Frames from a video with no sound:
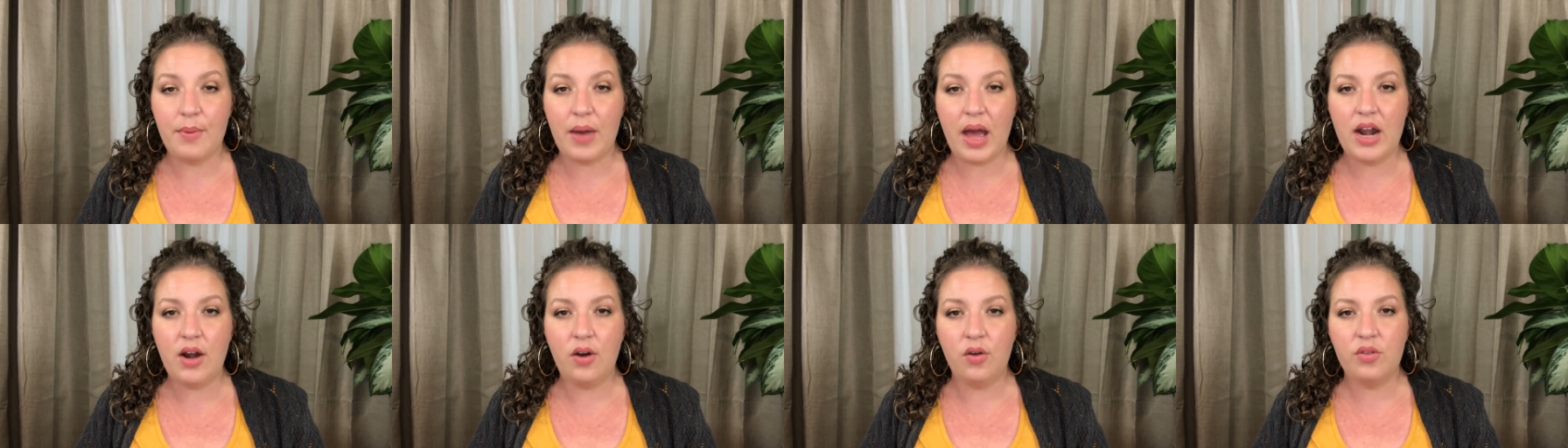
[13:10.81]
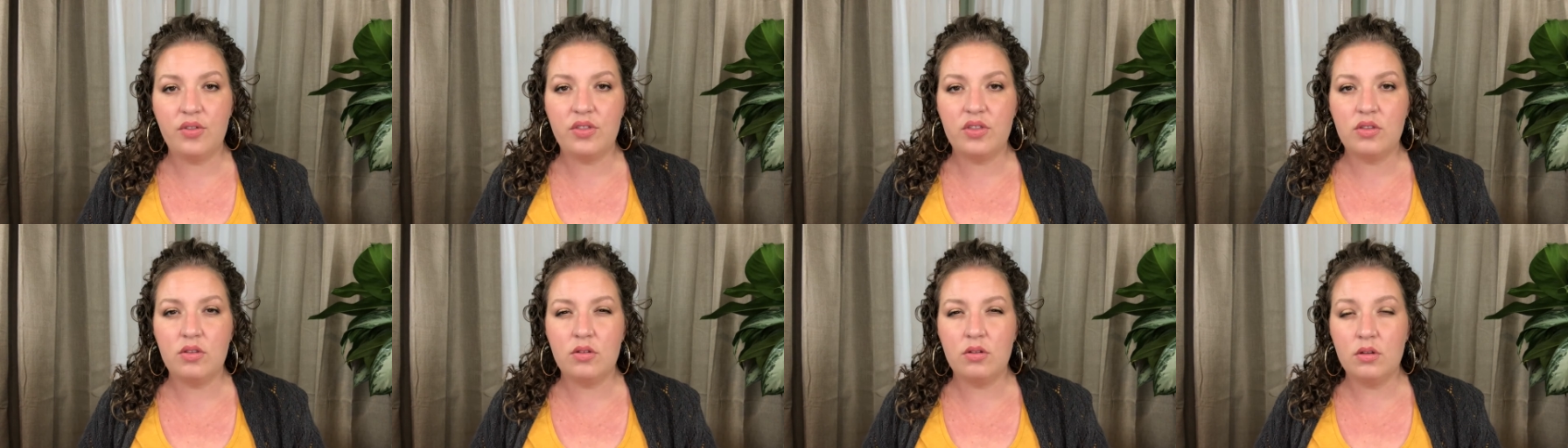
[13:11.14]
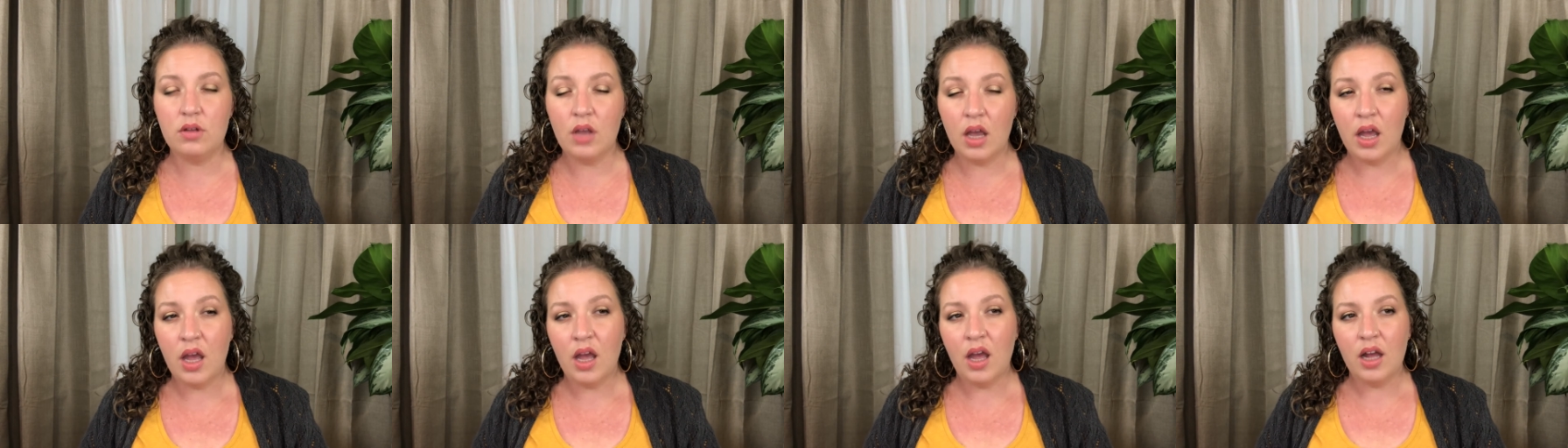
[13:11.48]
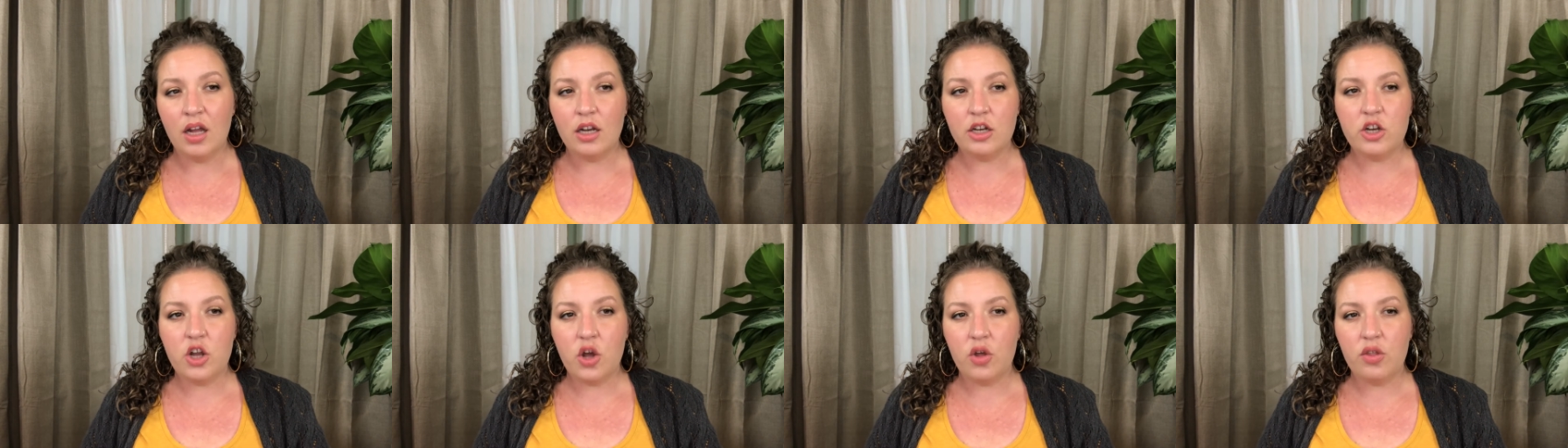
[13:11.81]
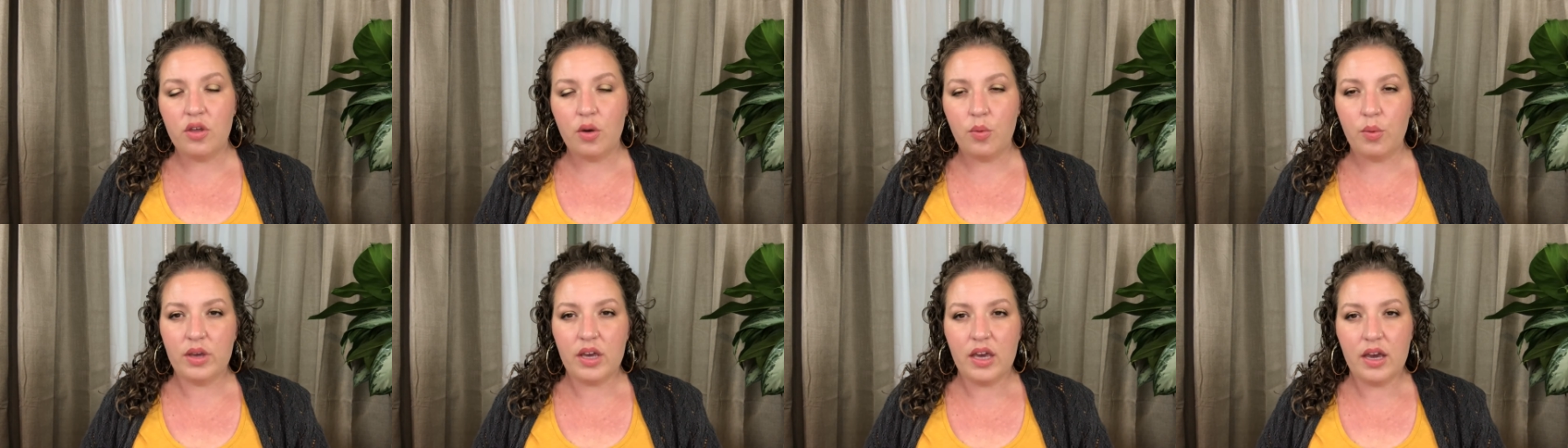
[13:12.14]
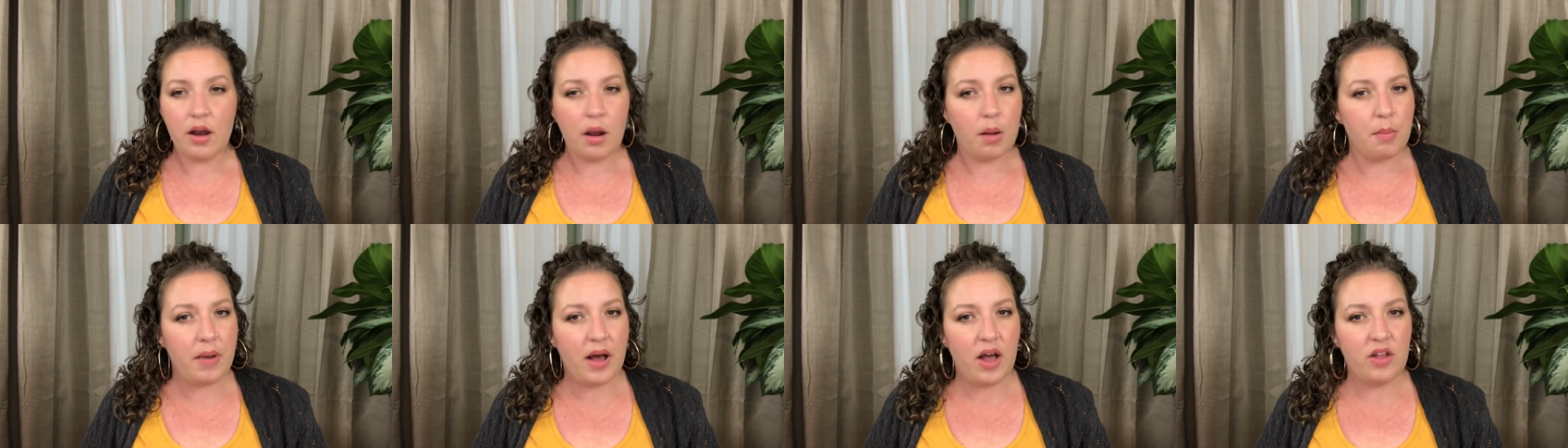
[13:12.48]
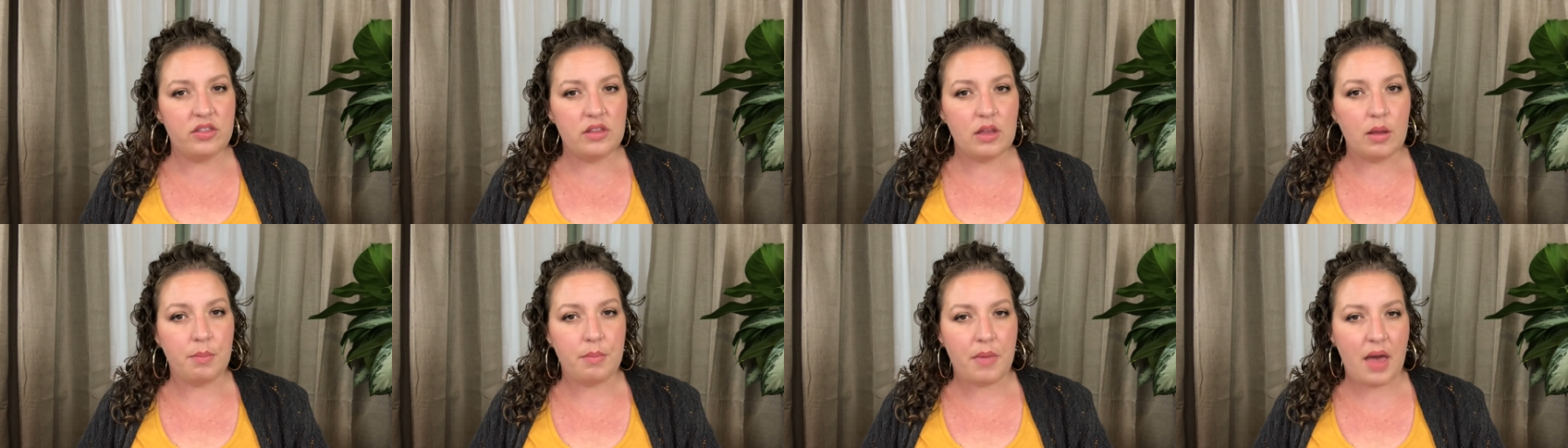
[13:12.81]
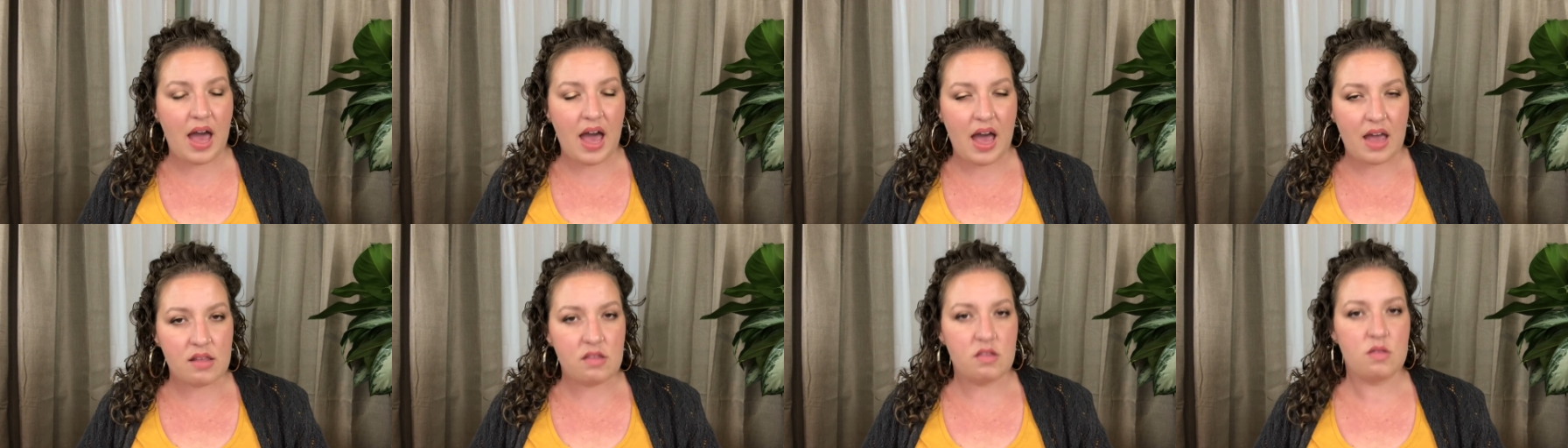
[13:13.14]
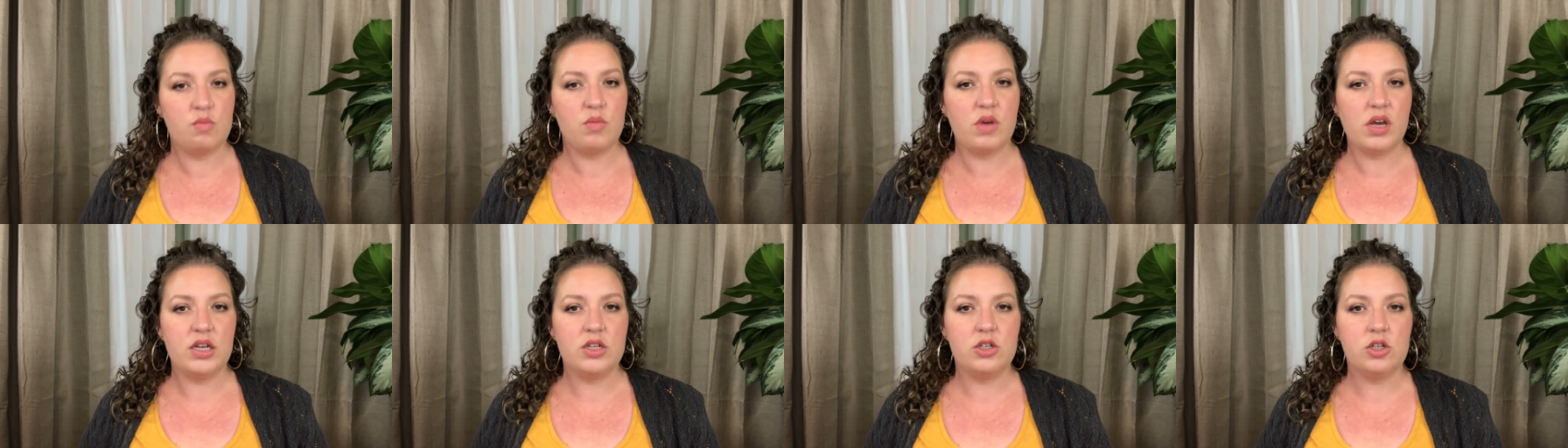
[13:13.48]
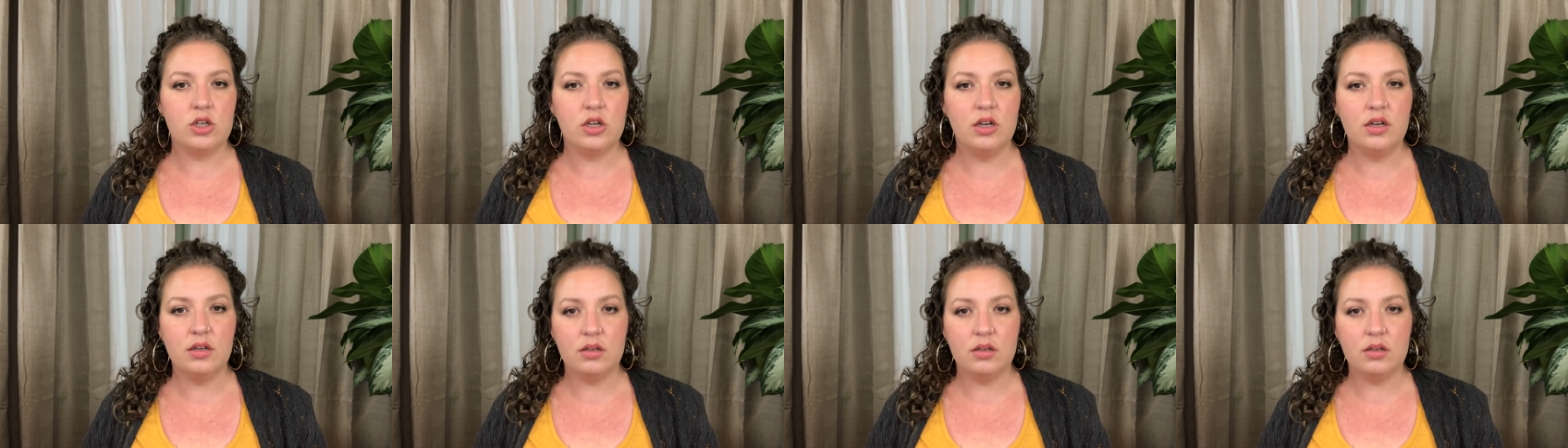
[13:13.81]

I don't know that we hear about them as much